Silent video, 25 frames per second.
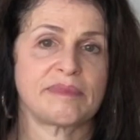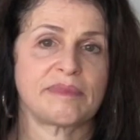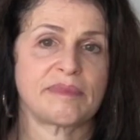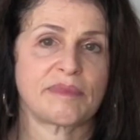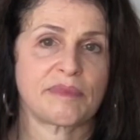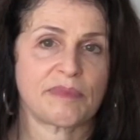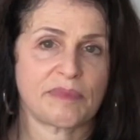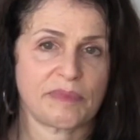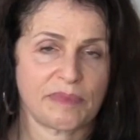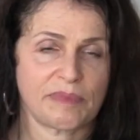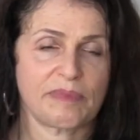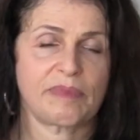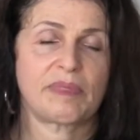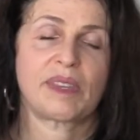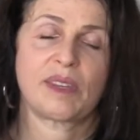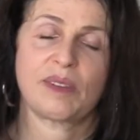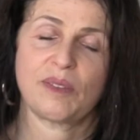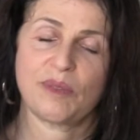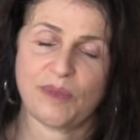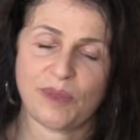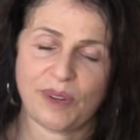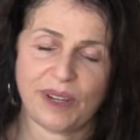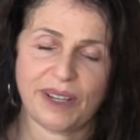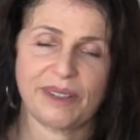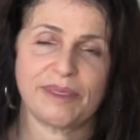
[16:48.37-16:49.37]
well.
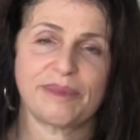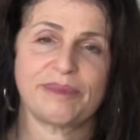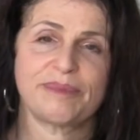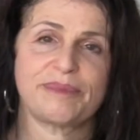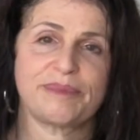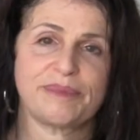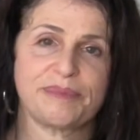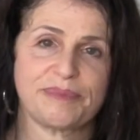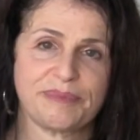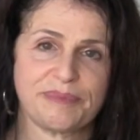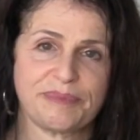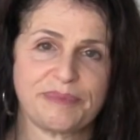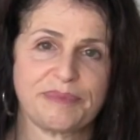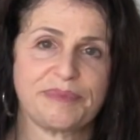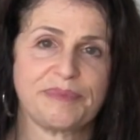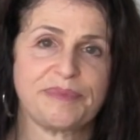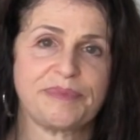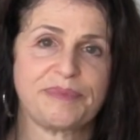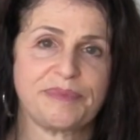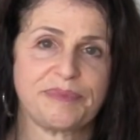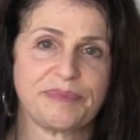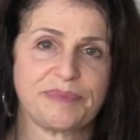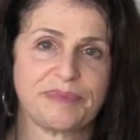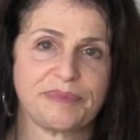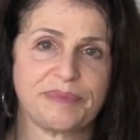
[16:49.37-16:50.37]
I once worked for a
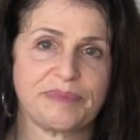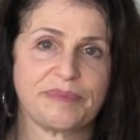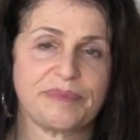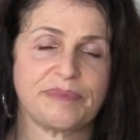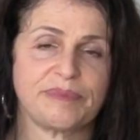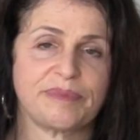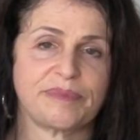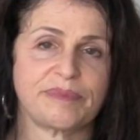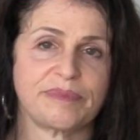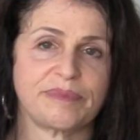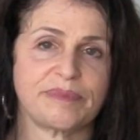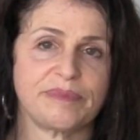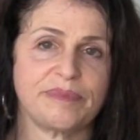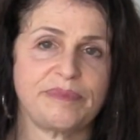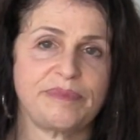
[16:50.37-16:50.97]
CEO who said,